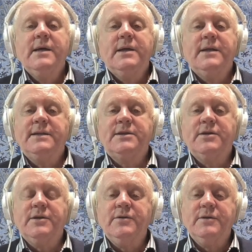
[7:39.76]
These two
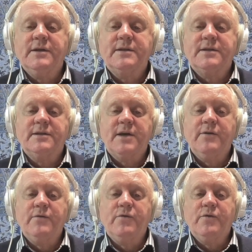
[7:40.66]
units, the
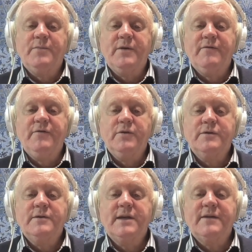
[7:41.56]
tone group and the foot,
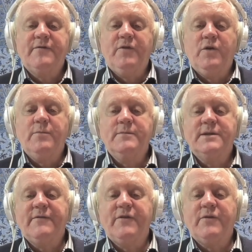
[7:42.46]
thus form
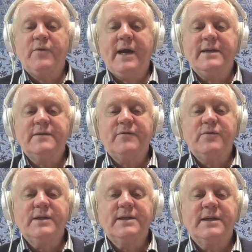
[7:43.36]
different ranks for
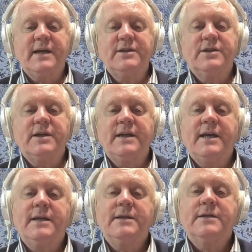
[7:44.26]
intonation in
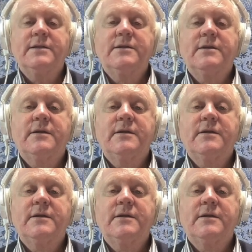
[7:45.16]
English.